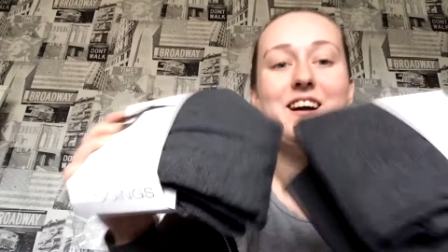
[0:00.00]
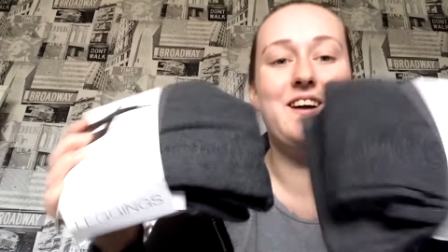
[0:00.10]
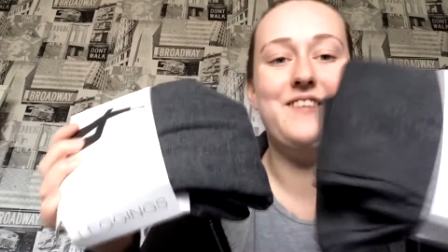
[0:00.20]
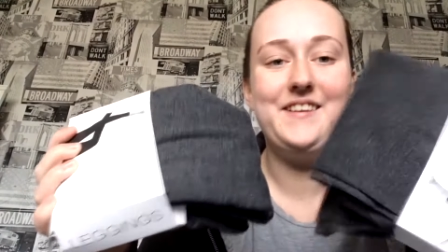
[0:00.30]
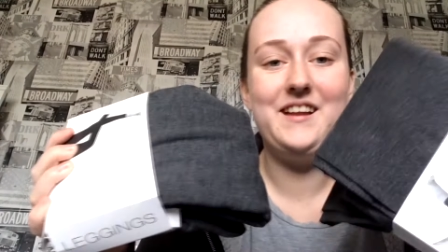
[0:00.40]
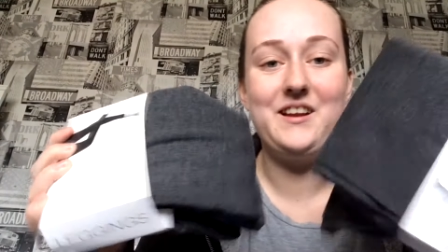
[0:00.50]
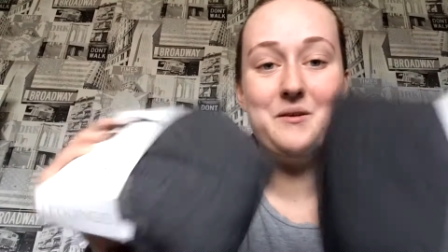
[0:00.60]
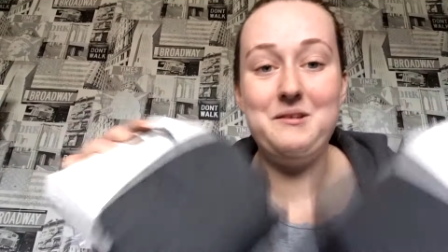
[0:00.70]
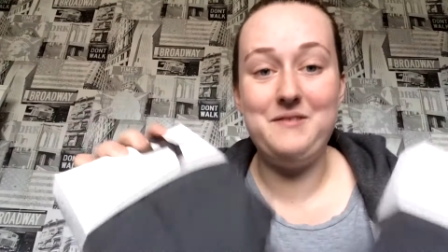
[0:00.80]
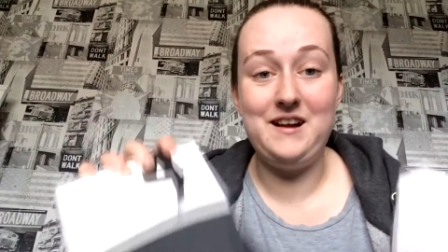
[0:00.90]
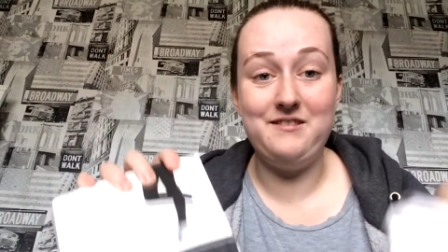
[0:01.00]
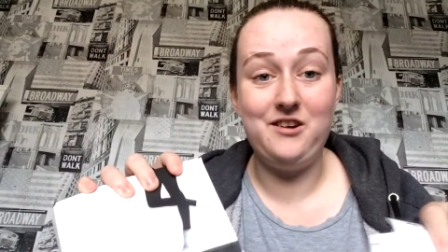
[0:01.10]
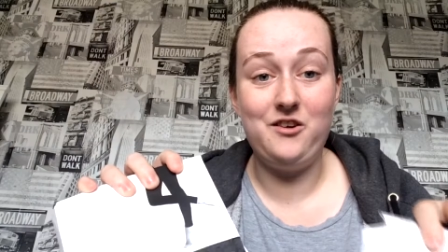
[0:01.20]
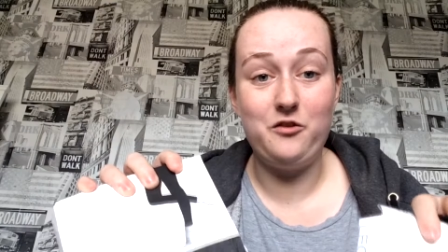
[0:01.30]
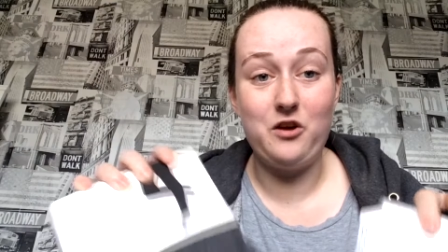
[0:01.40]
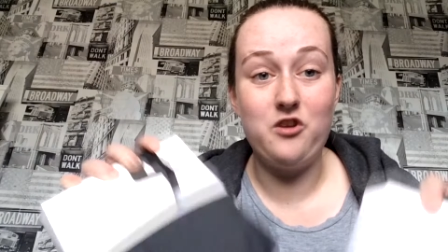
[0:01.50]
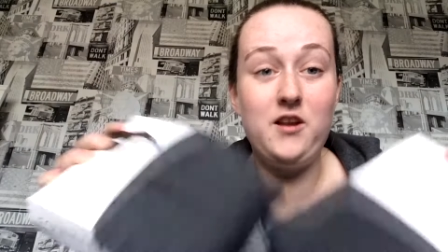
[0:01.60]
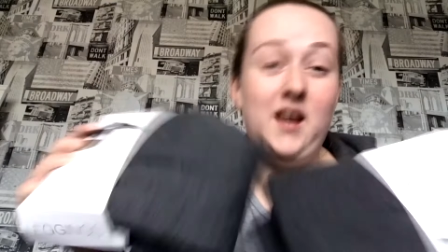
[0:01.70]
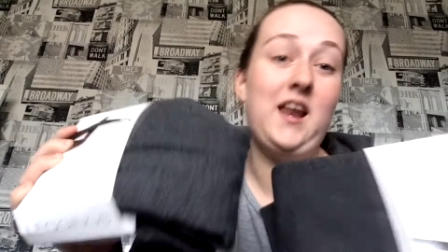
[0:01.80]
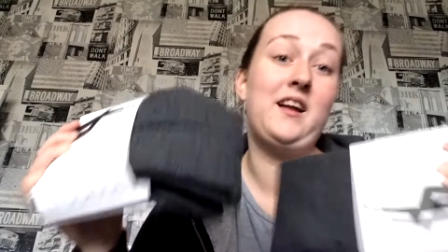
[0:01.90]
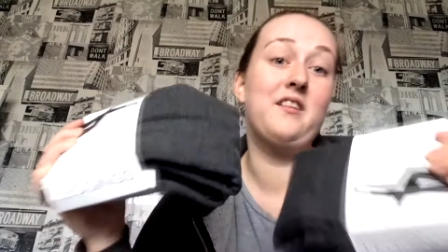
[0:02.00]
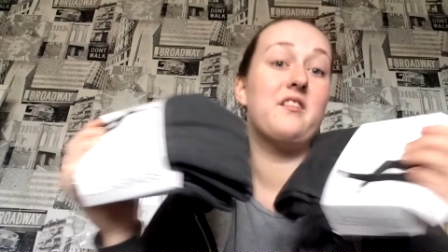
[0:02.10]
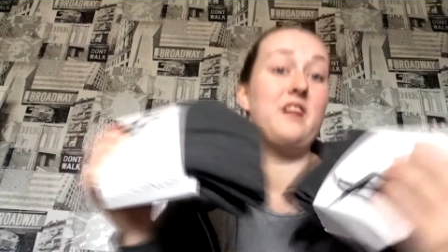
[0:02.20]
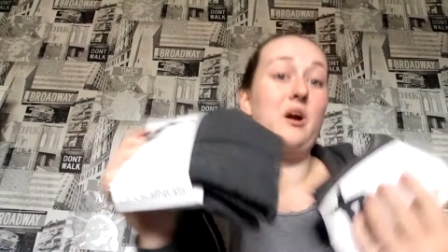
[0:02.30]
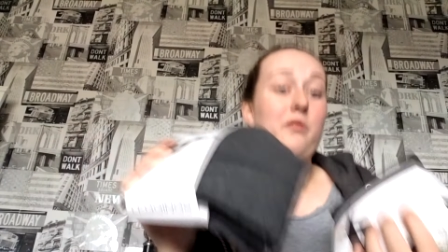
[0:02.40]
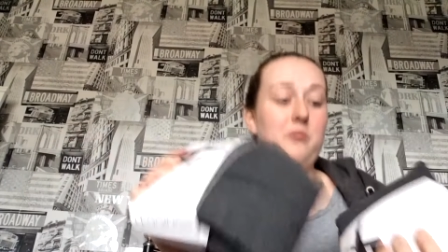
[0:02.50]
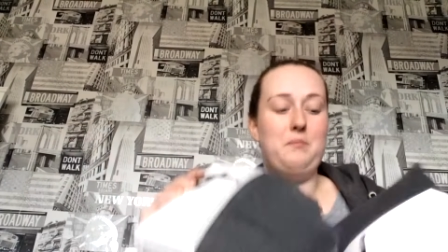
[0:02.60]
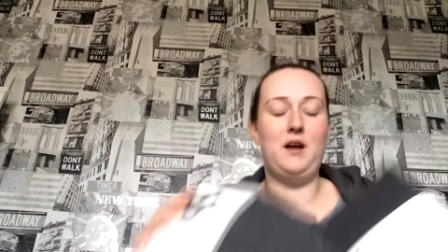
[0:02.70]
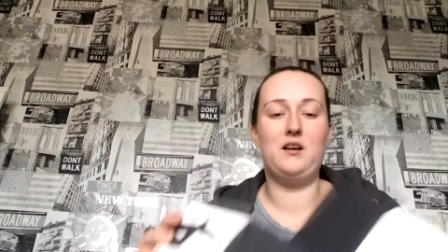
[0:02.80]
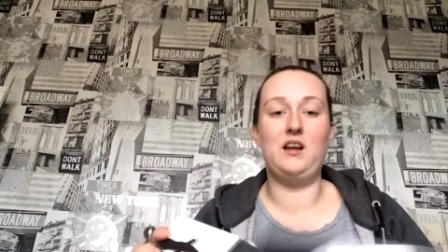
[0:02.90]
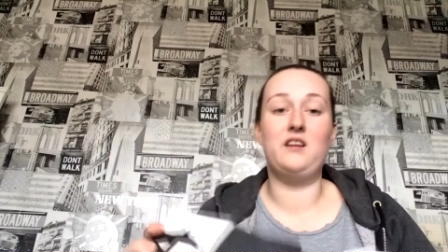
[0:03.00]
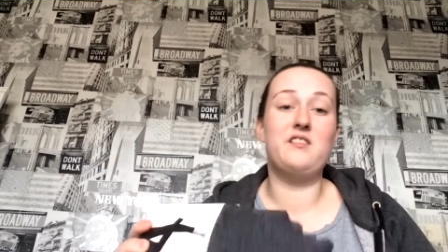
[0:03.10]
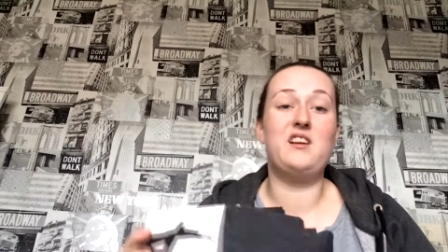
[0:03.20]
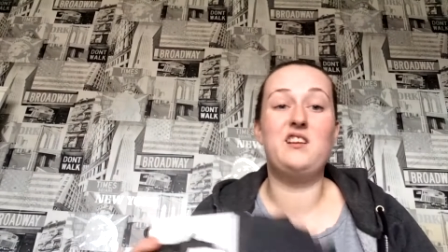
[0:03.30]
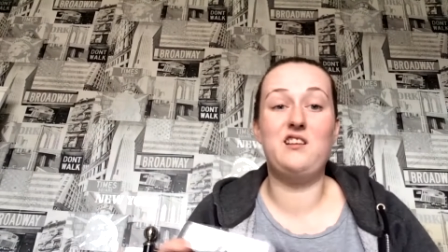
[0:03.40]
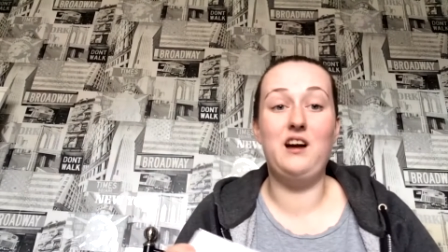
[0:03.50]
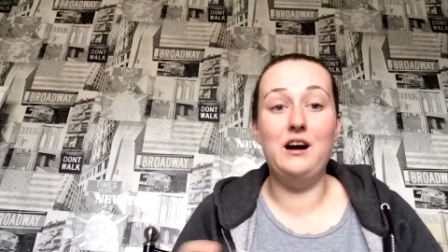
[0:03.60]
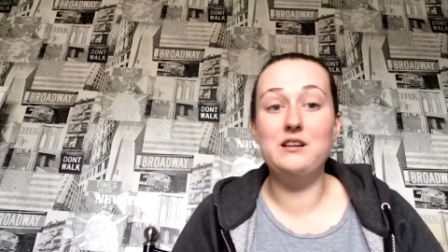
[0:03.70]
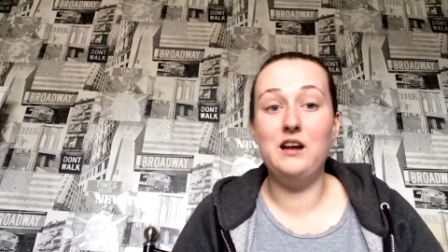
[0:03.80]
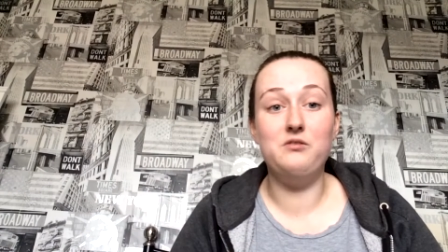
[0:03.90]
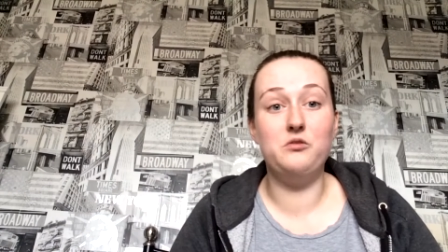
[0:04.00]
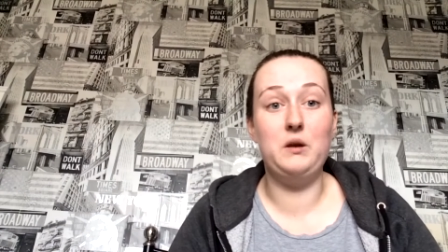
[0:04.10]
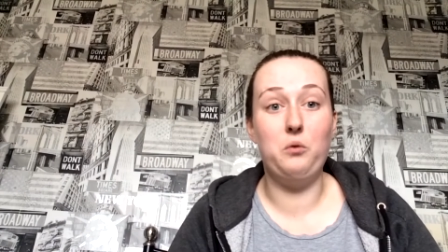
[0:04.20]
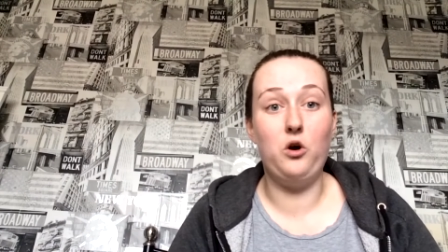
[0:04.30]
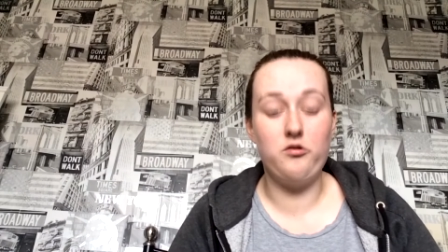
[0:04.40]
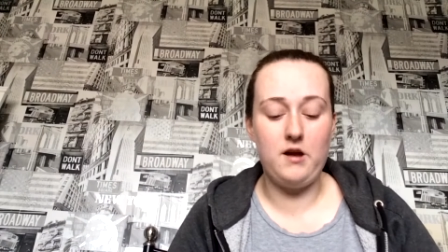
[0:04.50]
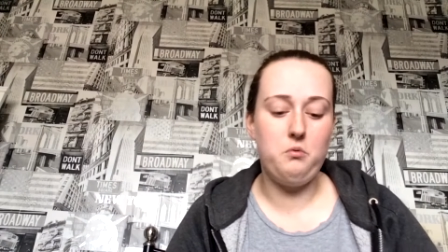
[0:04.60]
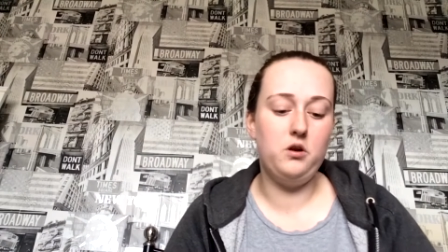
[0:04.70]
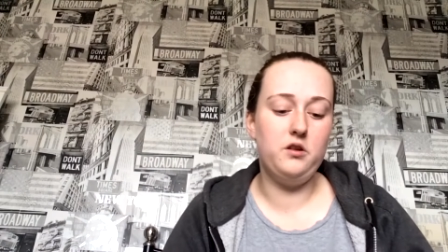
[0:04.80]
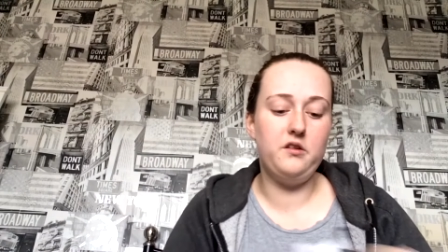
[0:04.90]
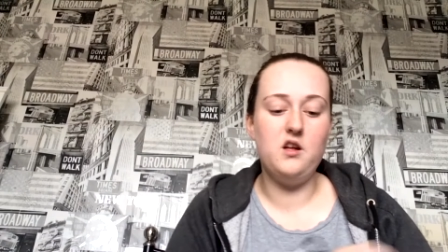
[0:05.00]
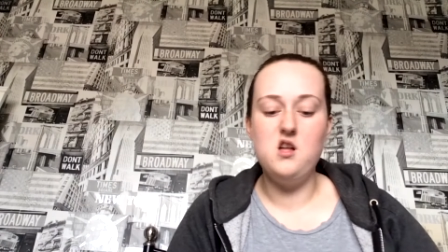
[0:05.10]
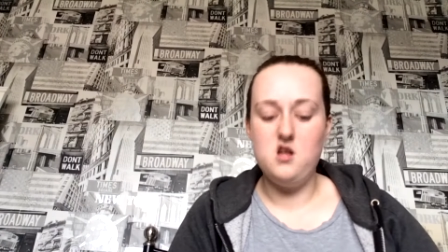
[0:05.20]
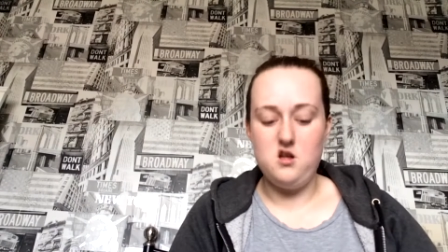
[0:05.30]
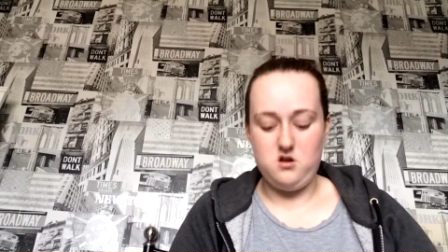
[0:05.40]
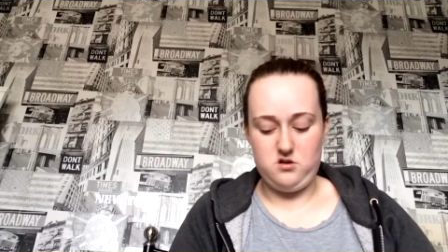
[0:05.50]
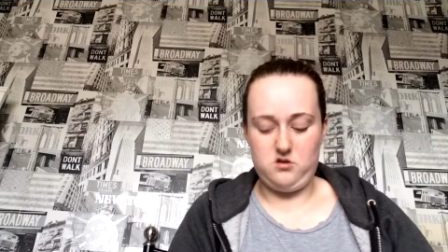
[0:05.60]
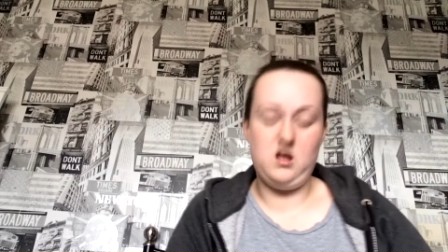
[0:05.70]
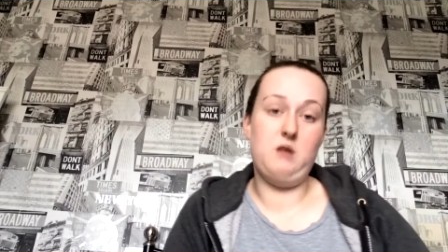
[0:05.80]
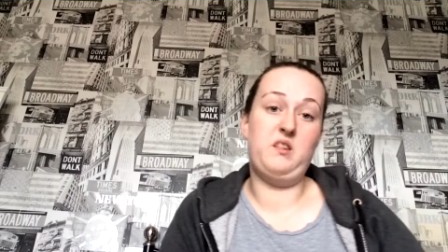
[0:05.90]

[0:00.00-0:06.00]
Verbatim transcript: got myself a cut of hair of grey leggings, because I always wear black leggings, and I haven't really worn grey ones, so they were